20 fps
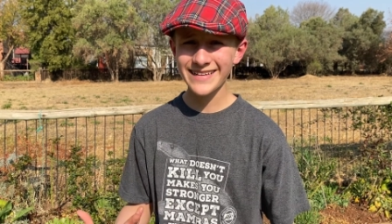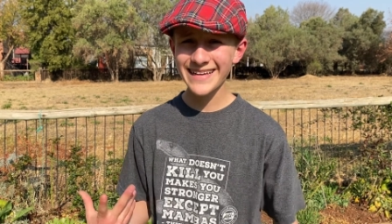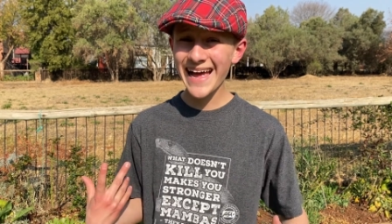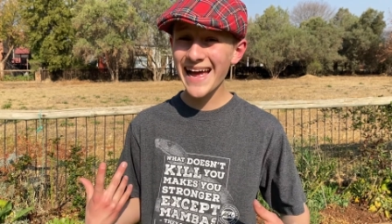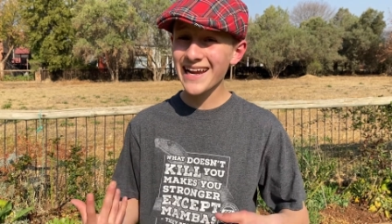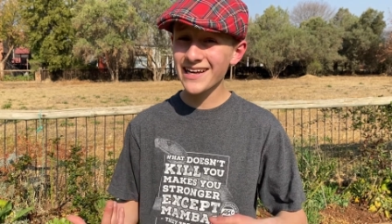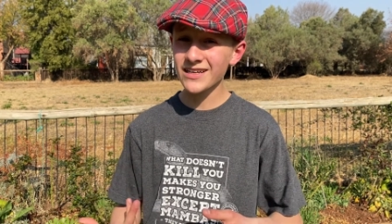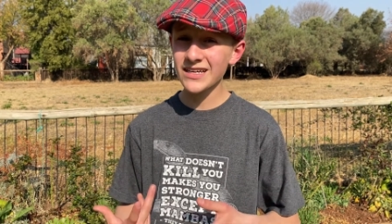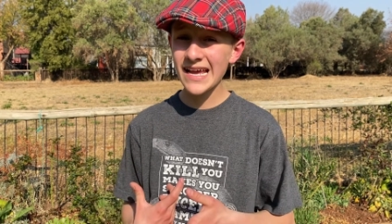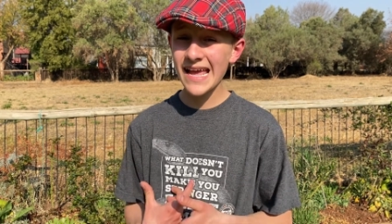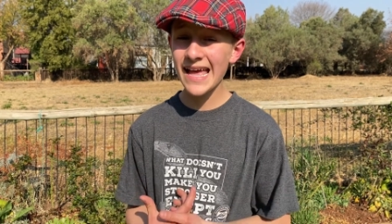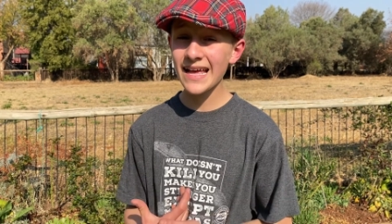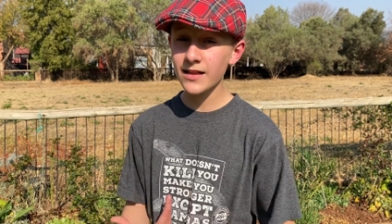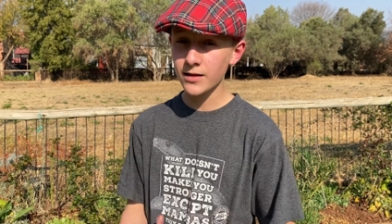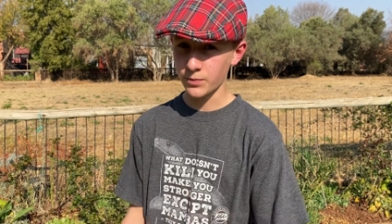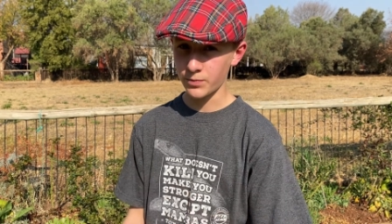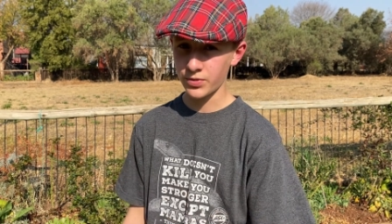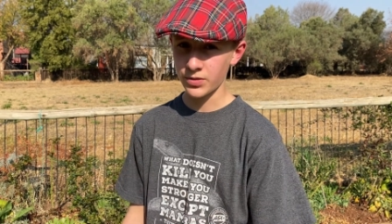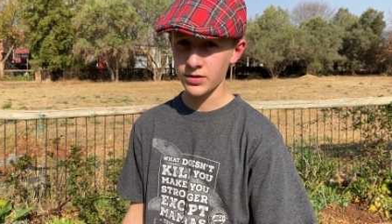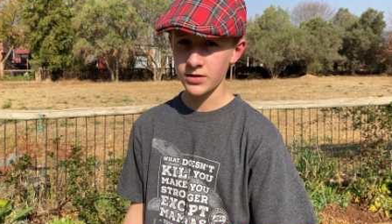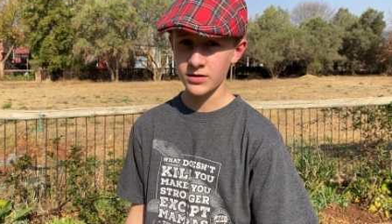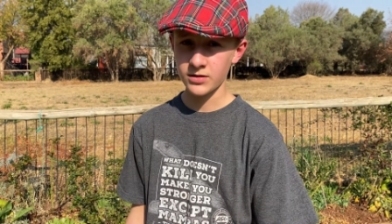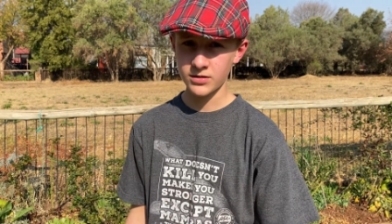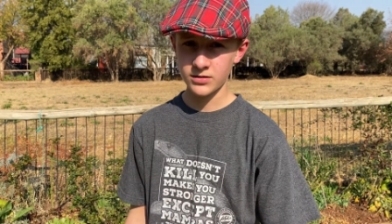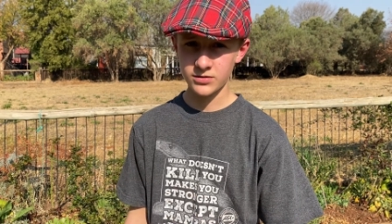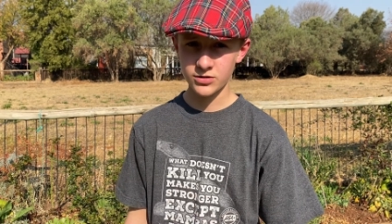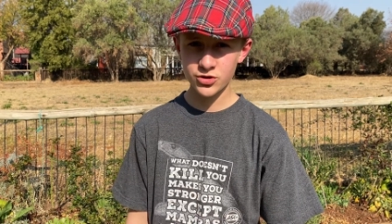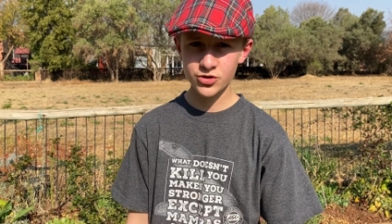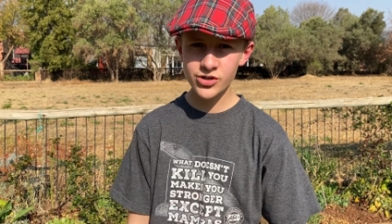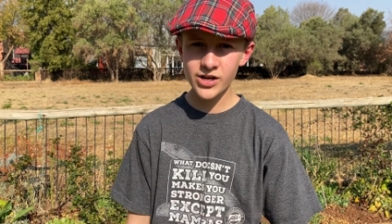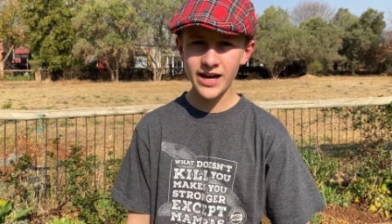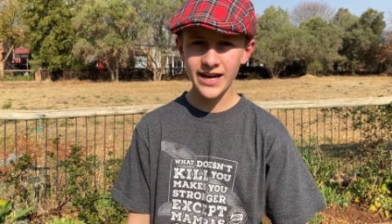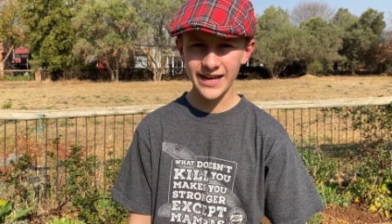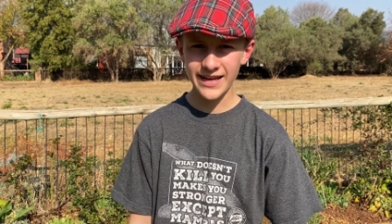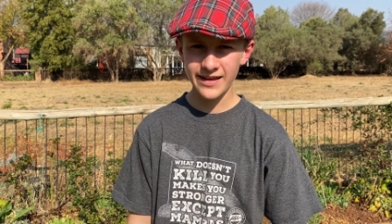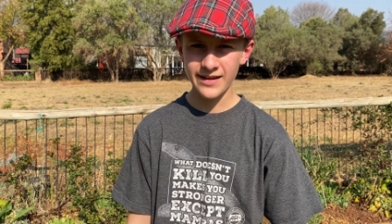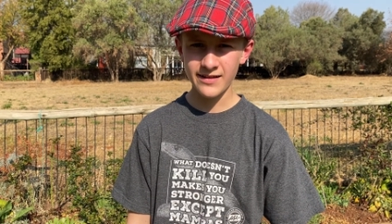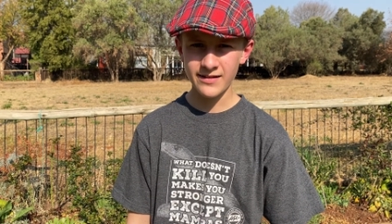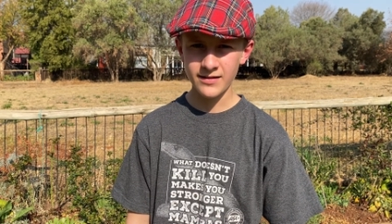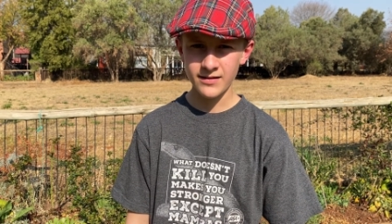can help try.